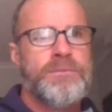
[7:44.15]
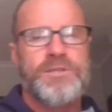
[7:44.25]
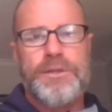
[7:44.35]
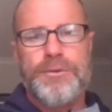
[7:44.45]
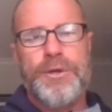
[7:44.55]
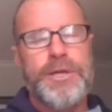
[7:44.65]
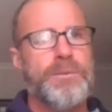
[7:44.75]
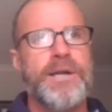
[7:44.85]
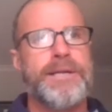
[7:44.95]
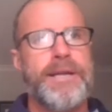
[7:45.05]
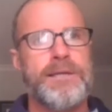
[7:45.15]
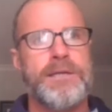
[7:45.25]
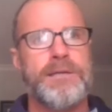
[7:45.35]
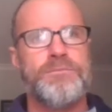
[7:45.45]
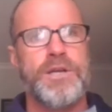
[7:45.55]
31 now,
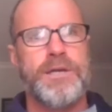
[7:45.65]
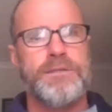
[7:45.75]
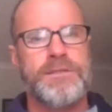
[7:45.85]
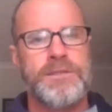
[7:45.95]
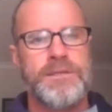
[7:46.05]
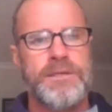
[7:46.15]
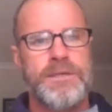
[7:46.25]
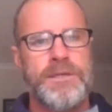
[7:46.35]
Liam Jones.